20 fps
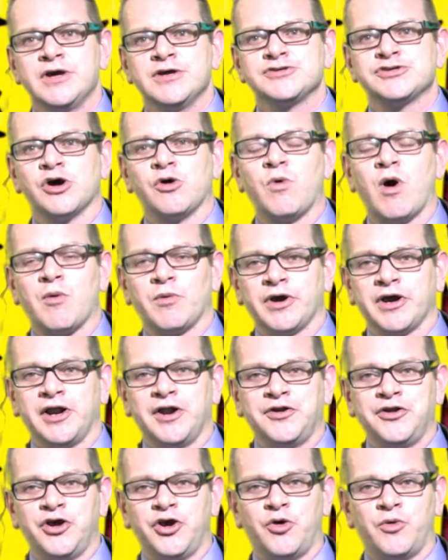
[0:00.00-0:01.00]
So, what we're
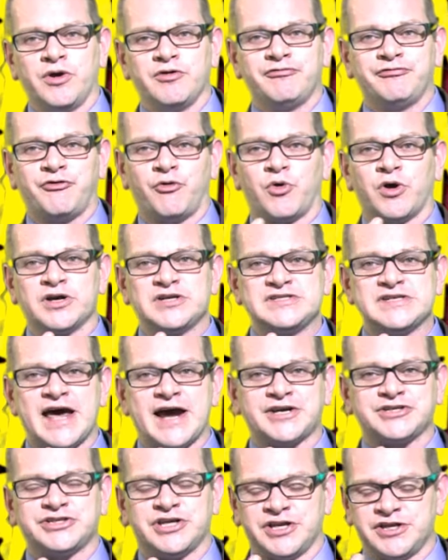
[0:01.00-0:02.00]
going to do in four
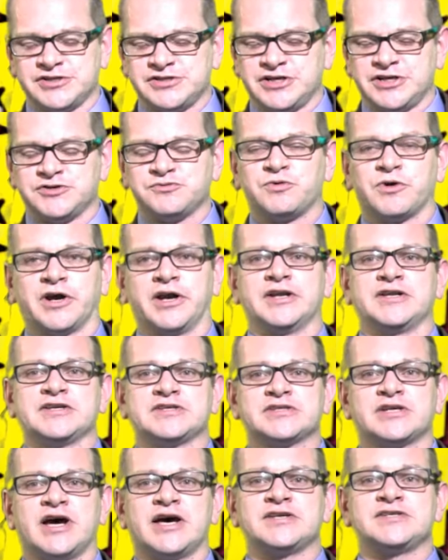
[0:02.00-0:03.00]
sections is we're going to
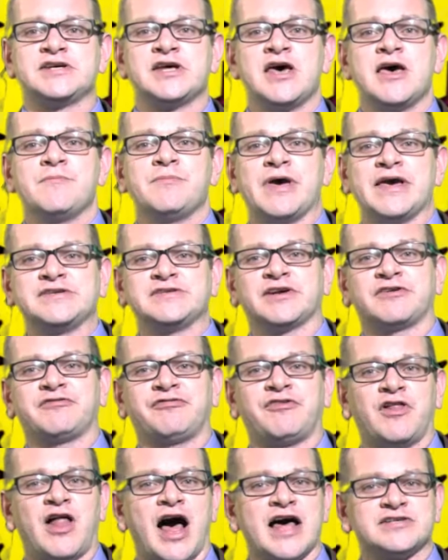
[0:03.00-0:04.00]
discuss basic
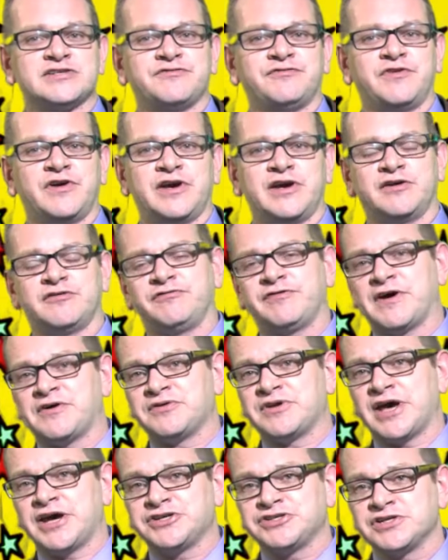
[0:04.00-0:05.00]
philosophy and
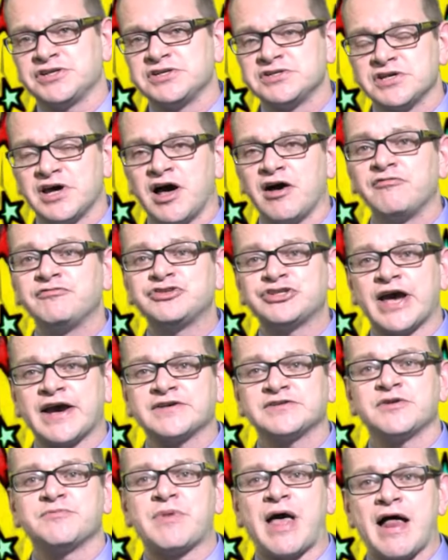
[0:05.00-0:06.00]
foundations of
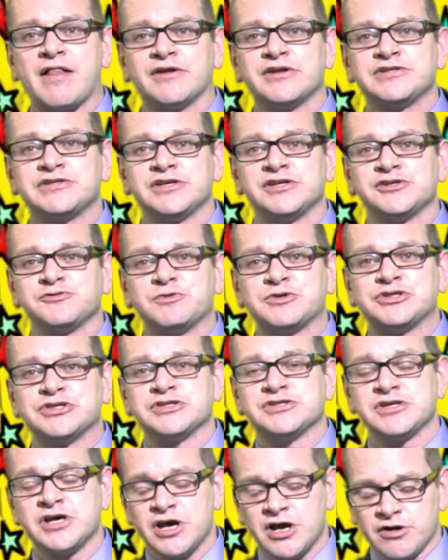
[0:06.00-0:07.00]
checks and balances, which
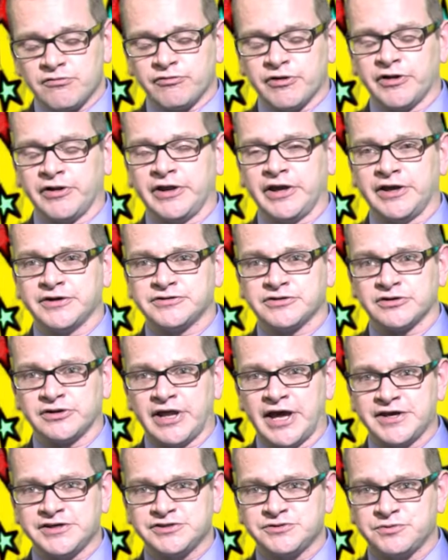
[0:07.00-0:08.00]
is really
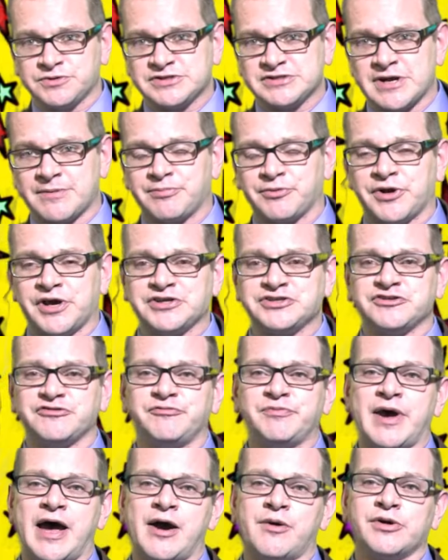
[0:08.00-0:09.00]
interlaced with separation
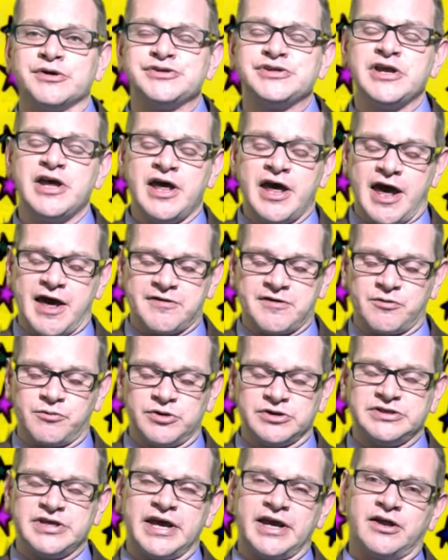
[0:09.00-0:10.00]
of powers. And then
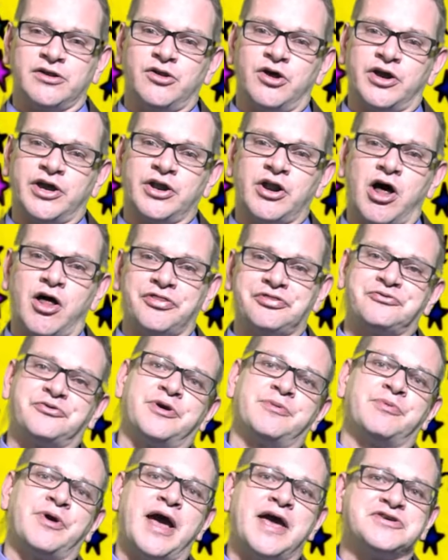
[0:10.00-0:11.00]
we'll take a look at all
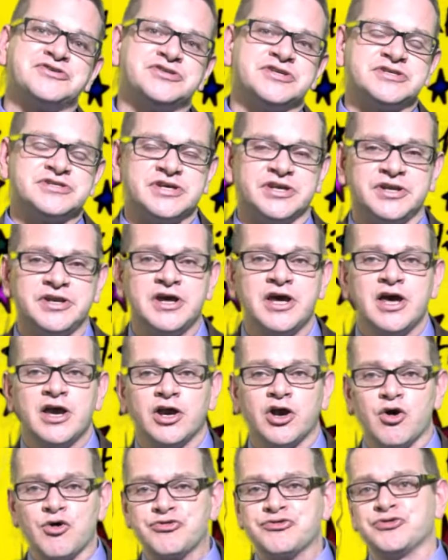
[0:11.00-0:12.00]
three branches and
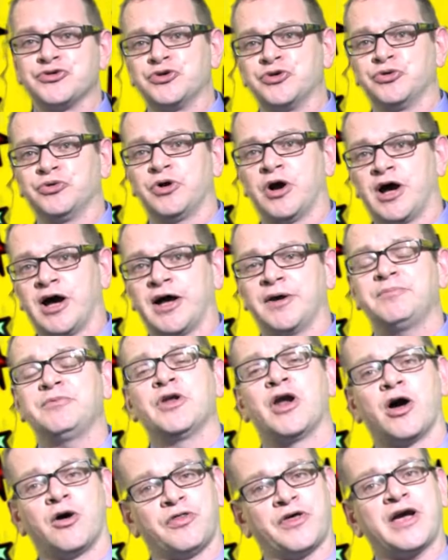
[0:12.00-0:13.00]
go through, uh,
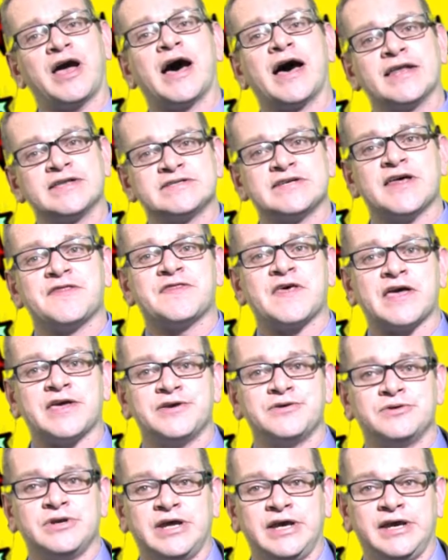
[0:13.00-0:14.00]
you know, the content that
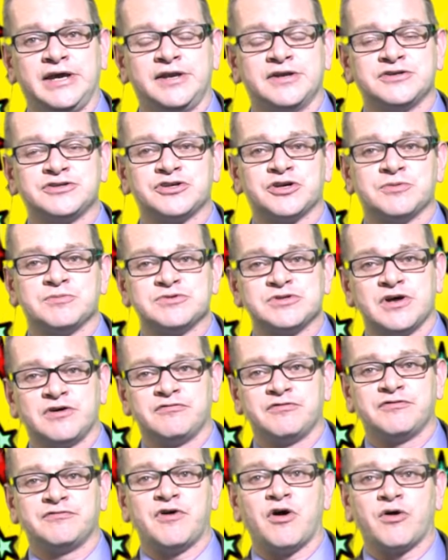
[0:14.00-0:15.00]
you need in terms
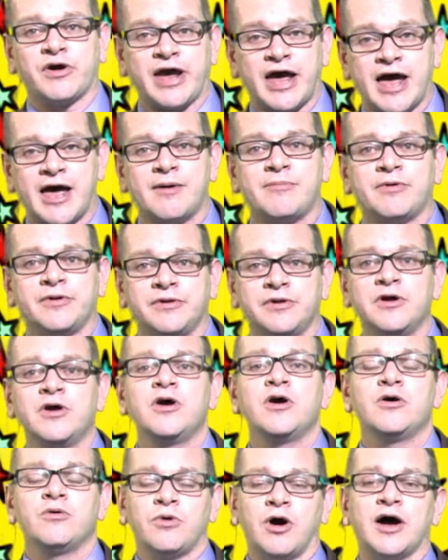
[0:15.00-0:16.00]
of the vocab and
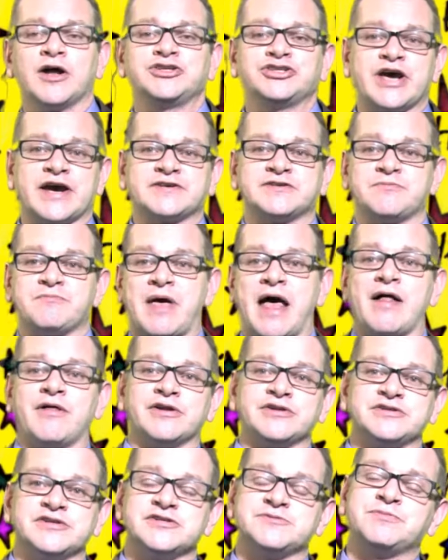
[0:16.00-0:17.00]
uh, checks and
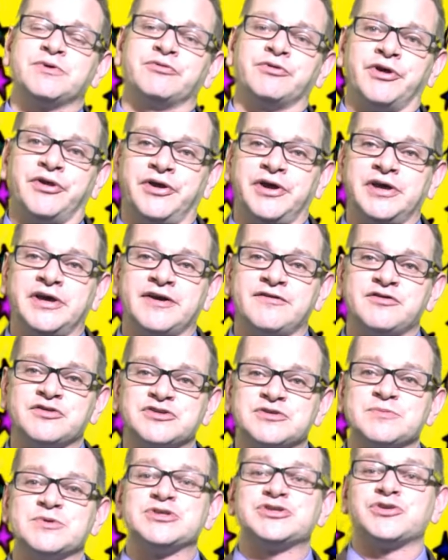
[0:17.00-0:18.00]
balances, but really give
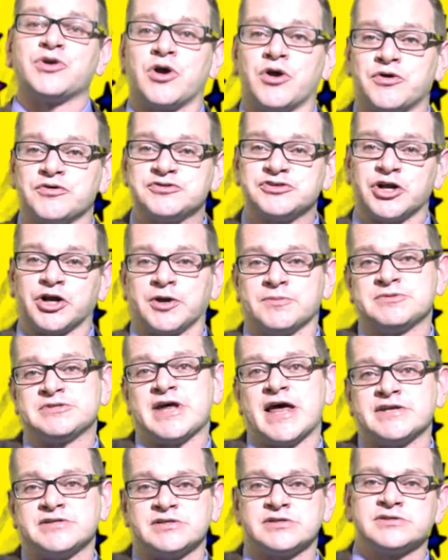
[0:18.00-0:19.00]
you some historical
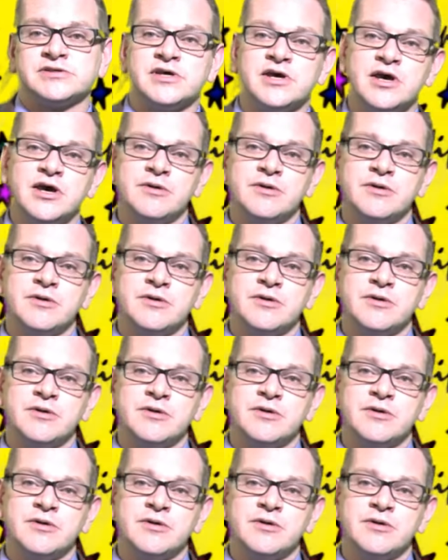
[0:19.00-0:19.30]
circumstances